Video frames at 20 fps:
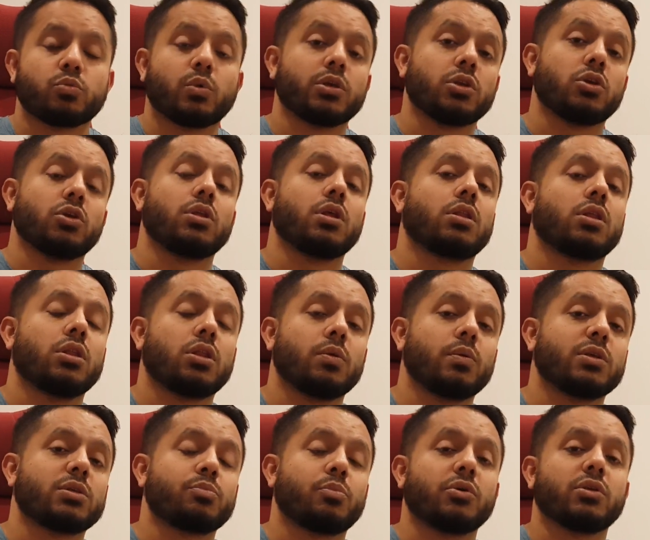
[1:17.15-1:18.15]
What you need to
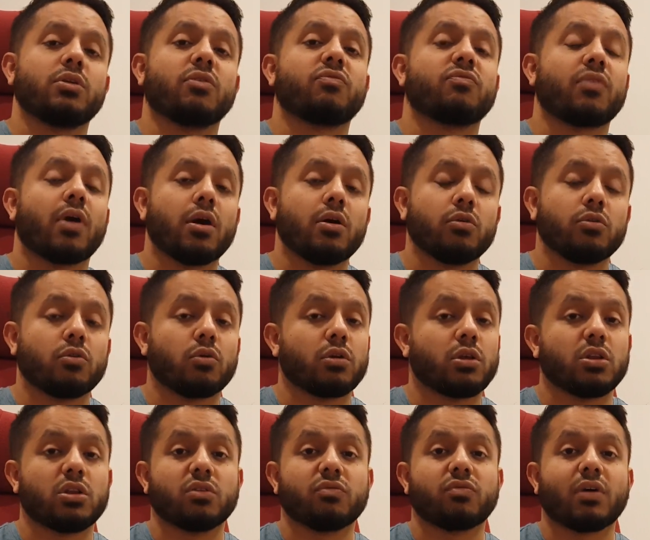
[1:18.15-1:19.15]
do is put your phone or
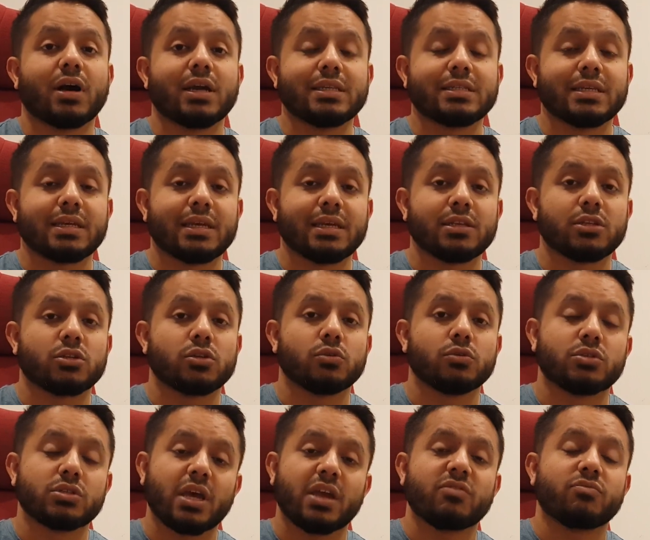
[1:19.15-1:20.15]
your device
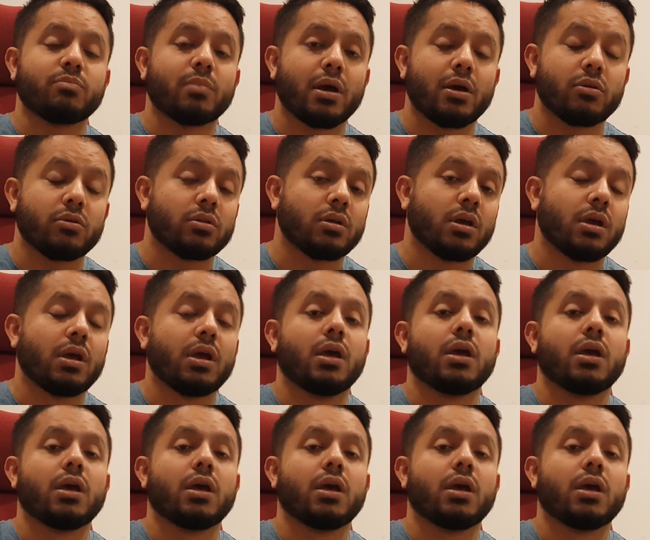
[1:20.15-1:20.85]
into safe mode,